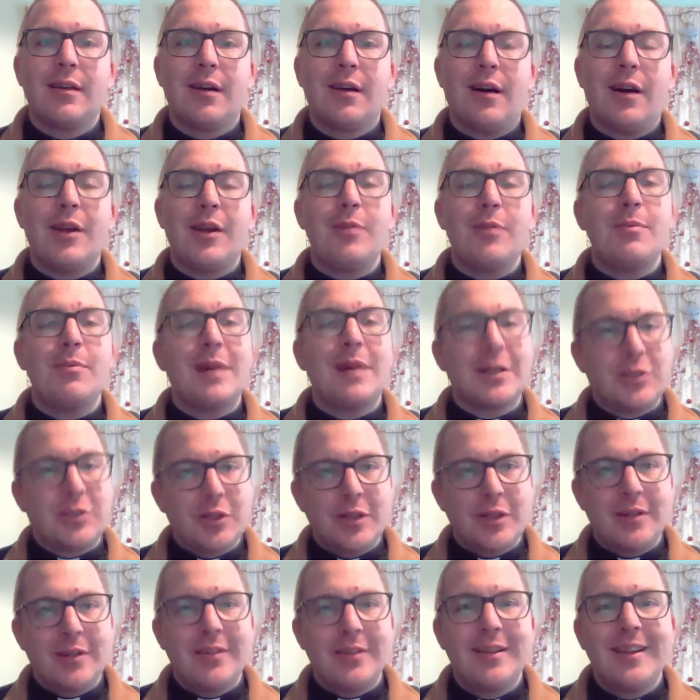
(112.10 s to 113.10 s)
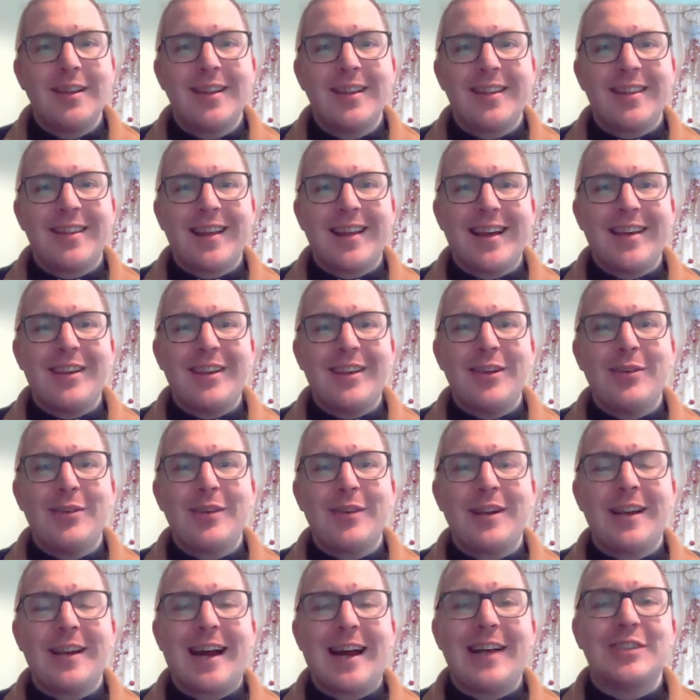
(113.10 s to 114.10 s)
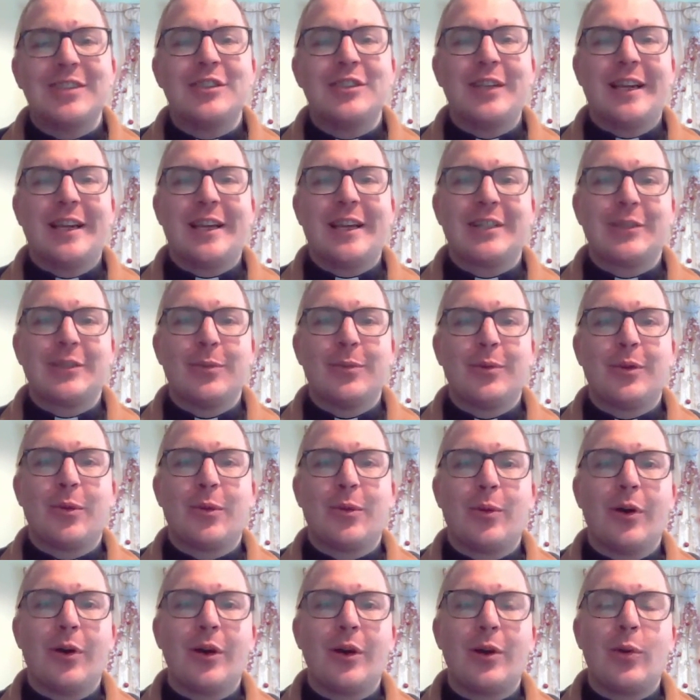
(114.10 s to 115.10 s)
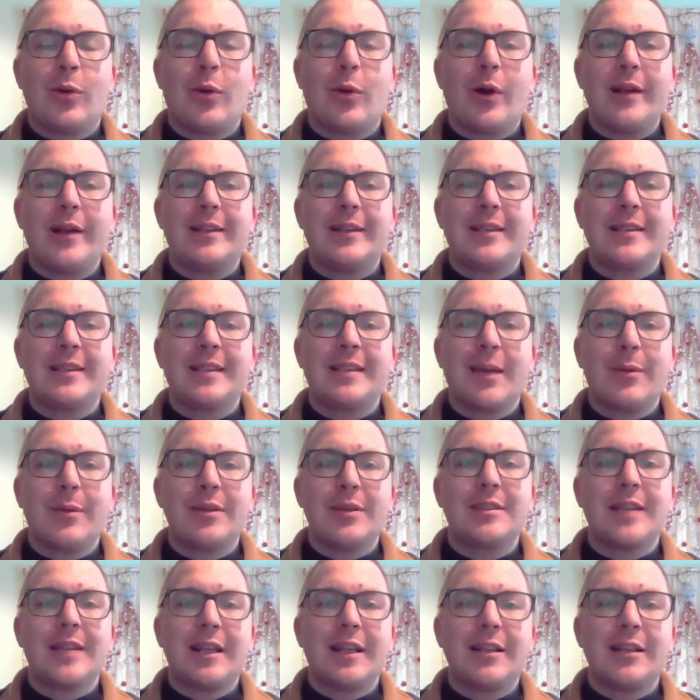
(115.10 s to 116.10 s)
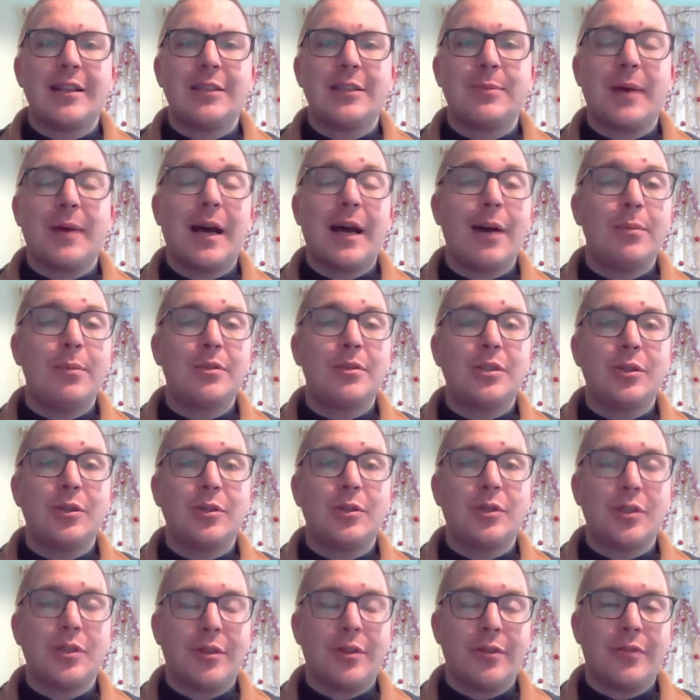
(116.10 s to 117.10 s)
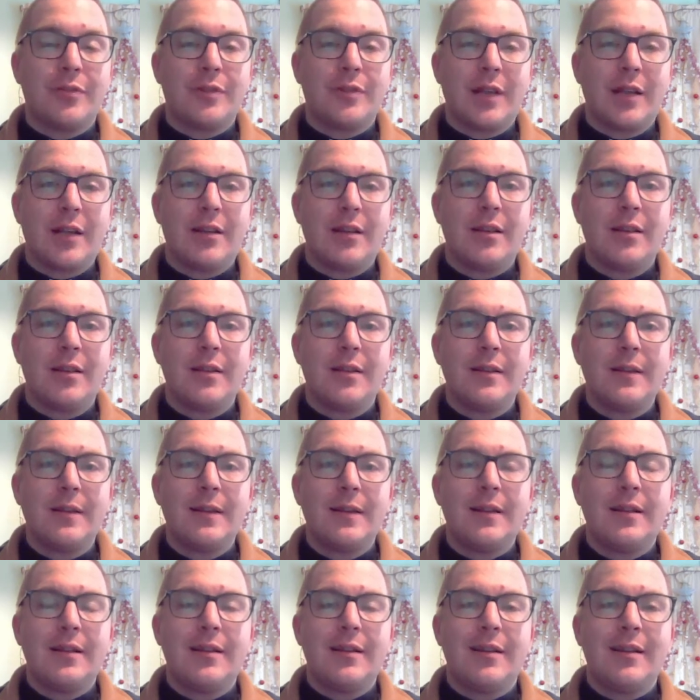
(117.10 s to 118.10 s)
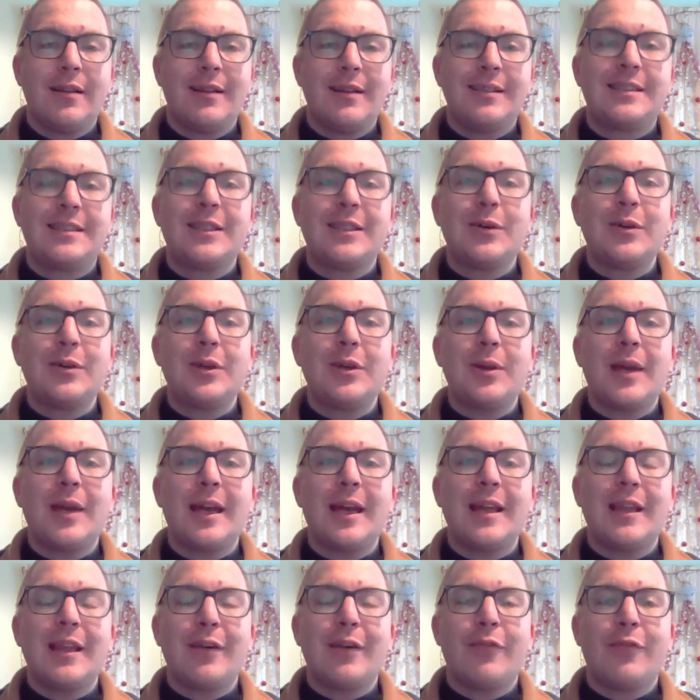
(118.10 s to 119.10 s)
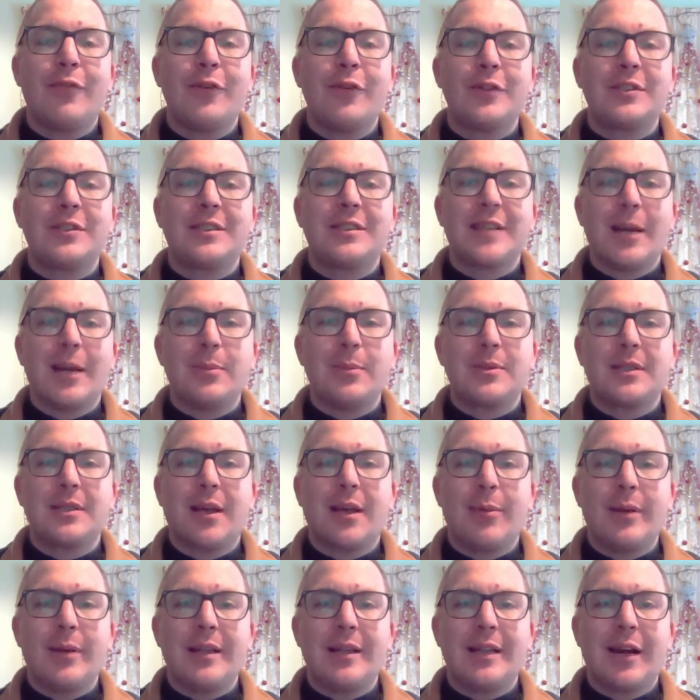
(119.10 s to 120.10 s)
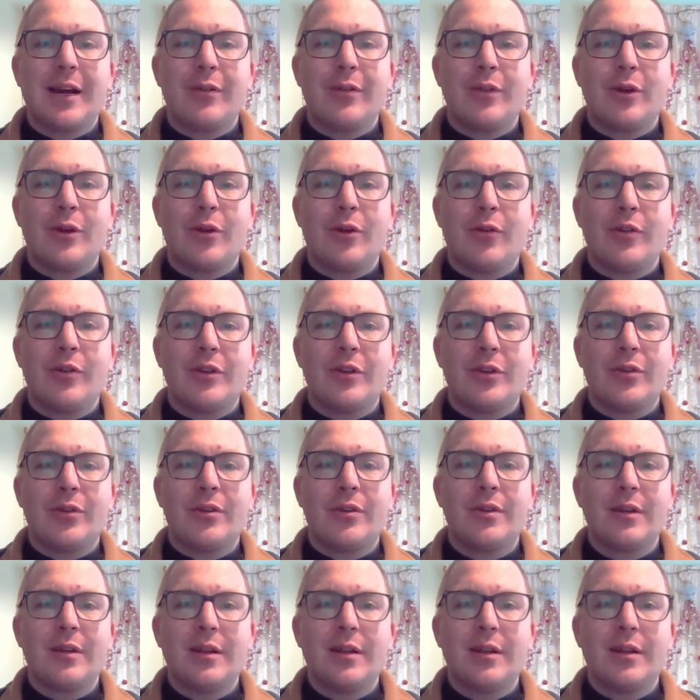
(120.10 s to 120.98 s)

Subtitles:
I imagine that you didn't actually get on with the work quite to the same extent as perhaps you should have done. Until you hear their footsteps coming down the corridor.